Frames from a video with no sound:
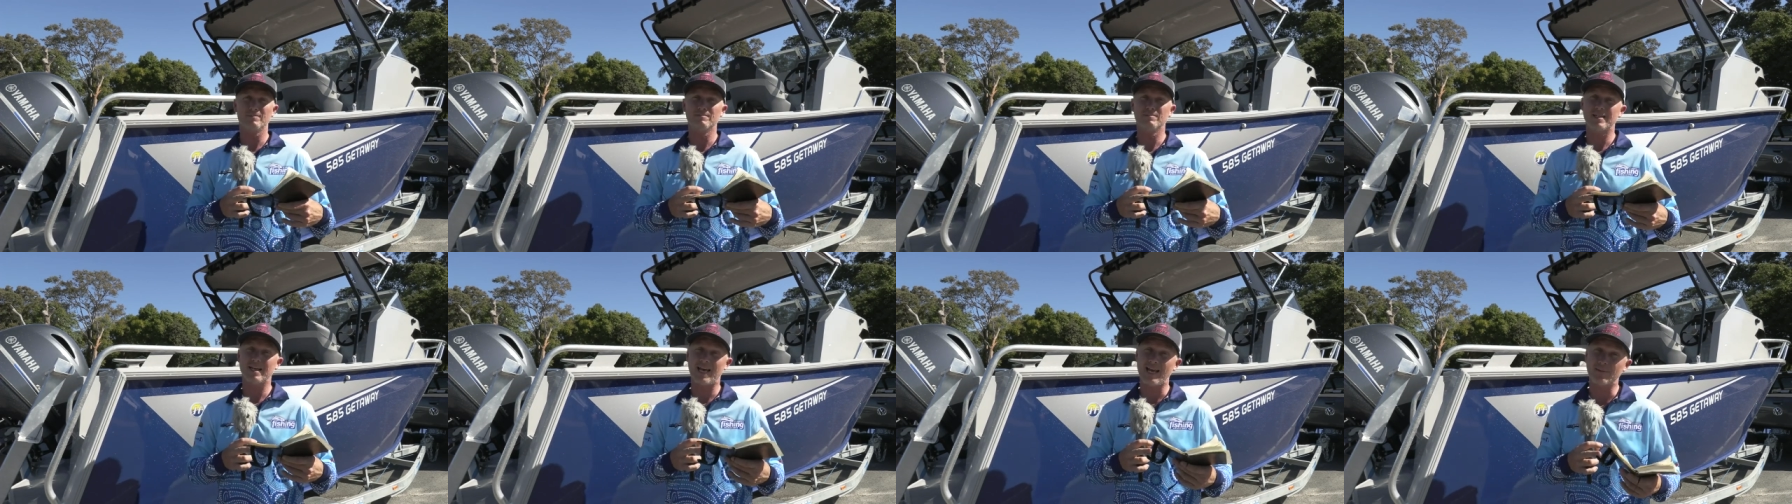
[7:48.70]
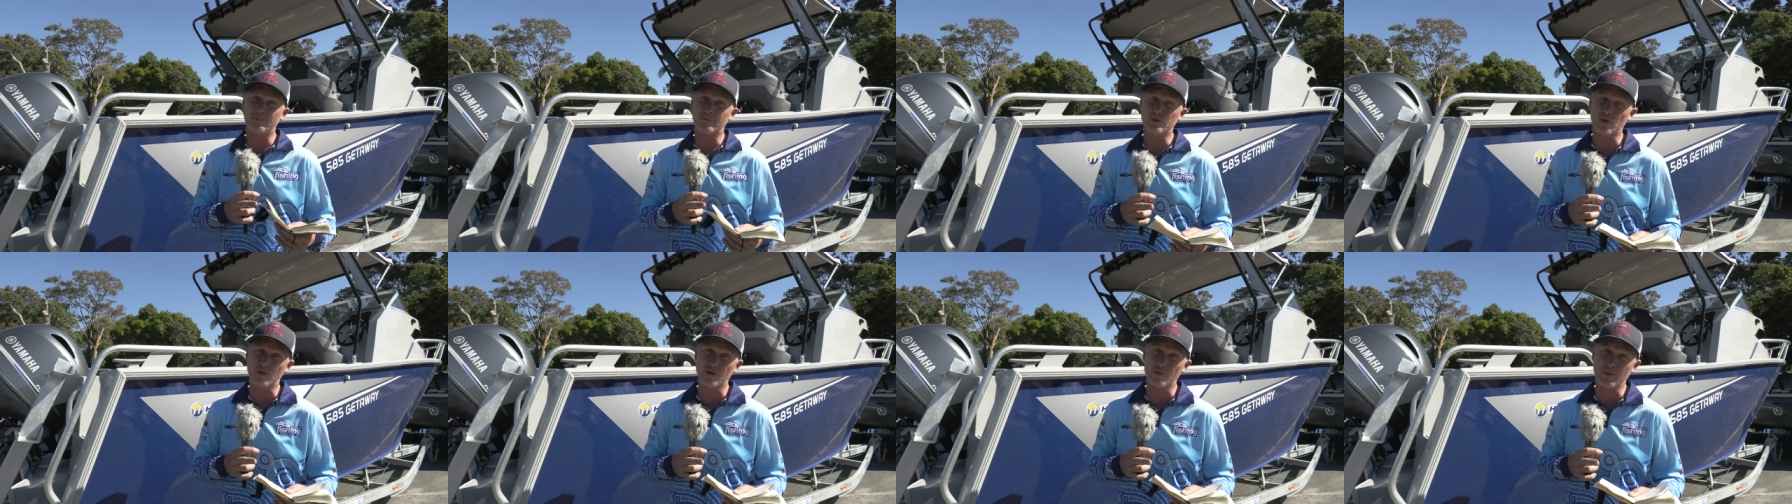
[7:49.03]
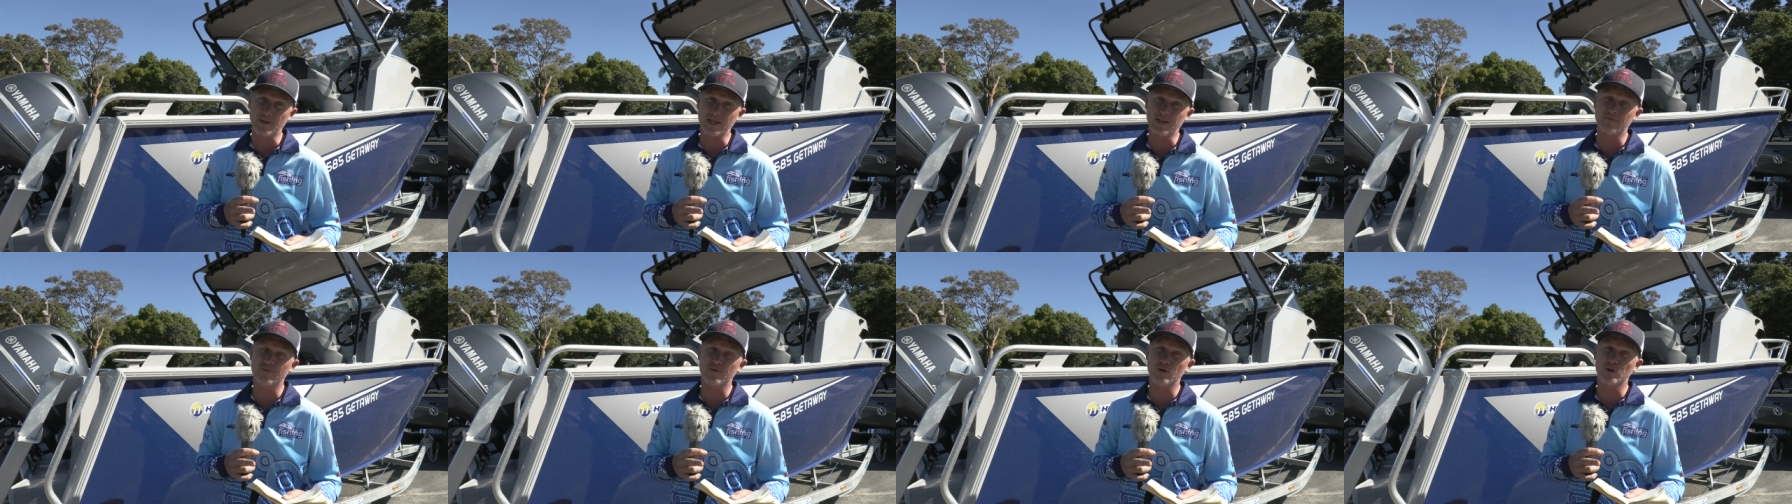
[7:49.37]
tabs on the
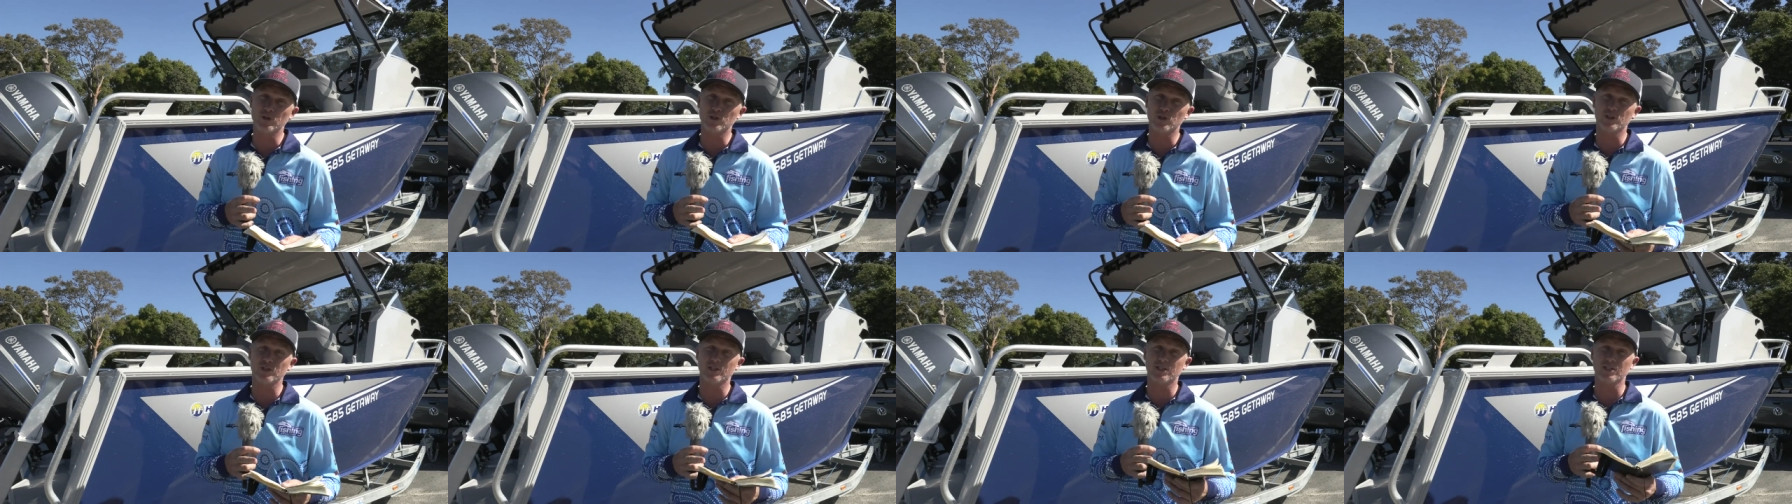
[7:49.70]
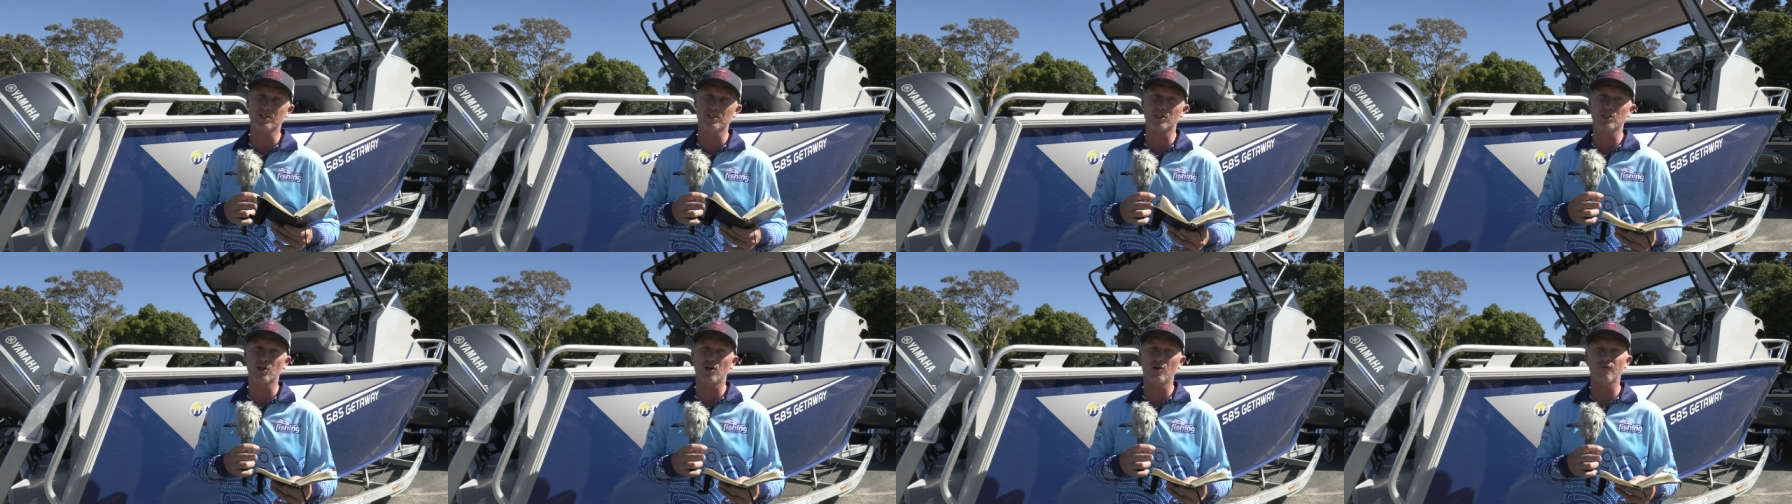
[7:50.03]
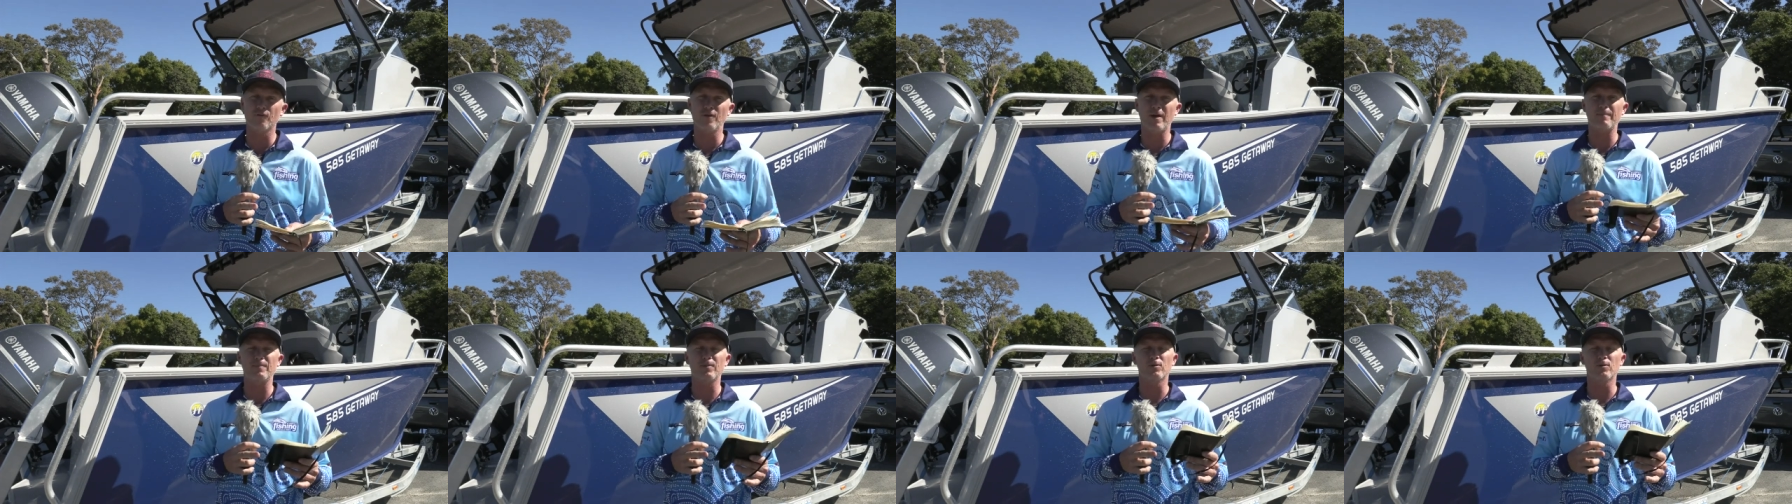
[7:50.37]
bigger versions can solve that,